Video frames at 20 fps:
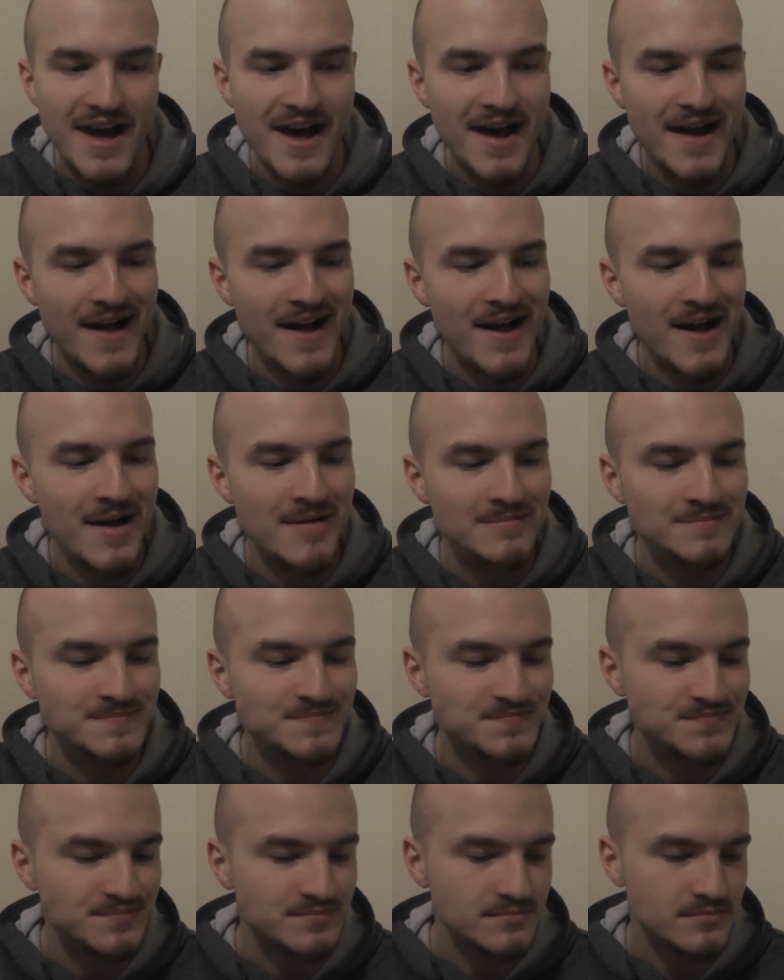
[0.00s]

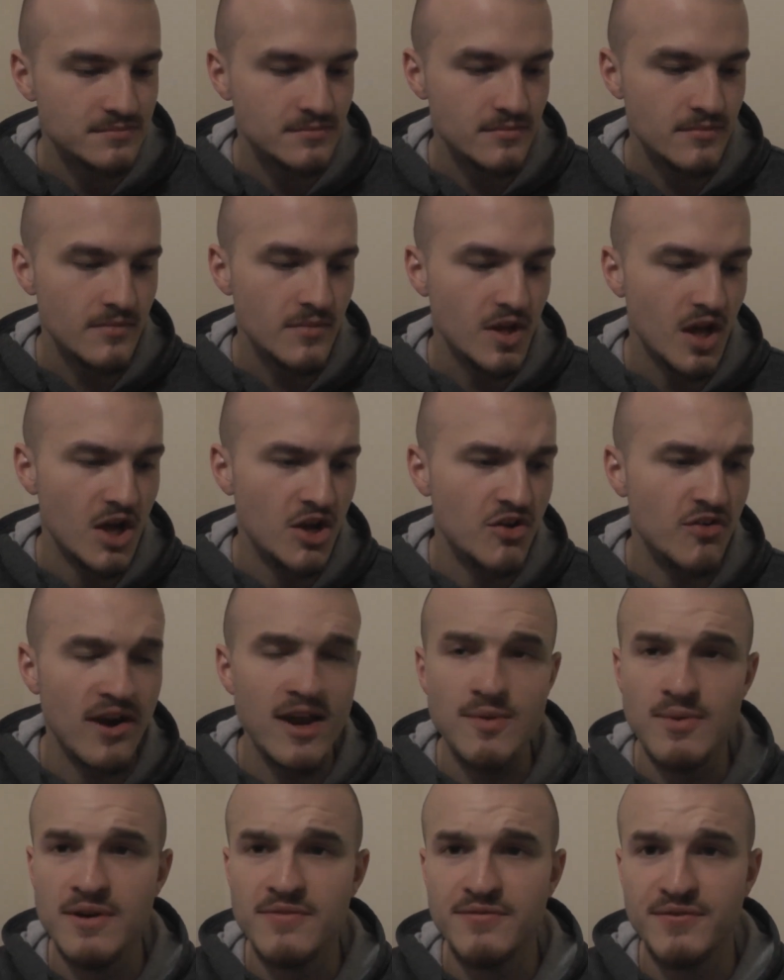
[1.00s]
A
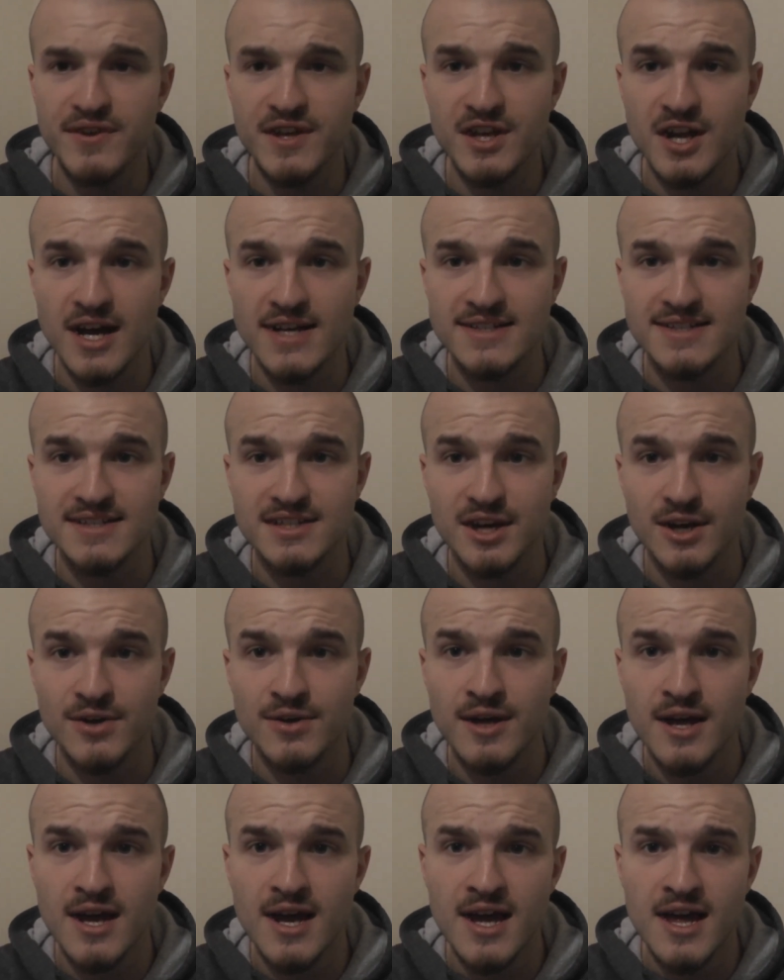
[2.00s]
great win for United,
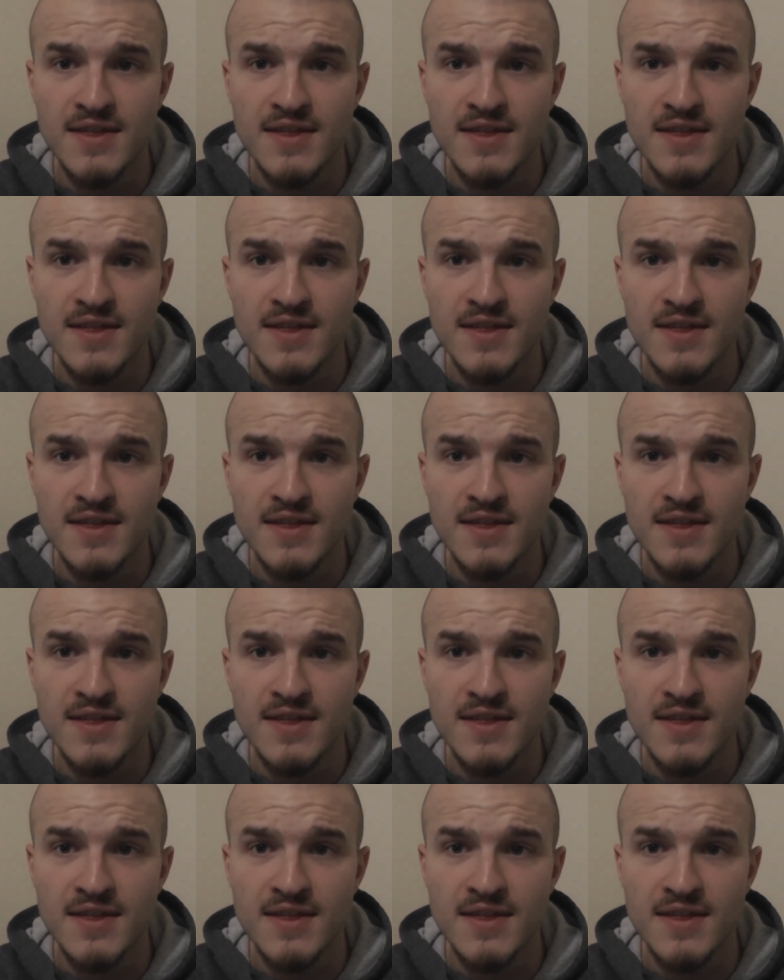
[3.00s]
though.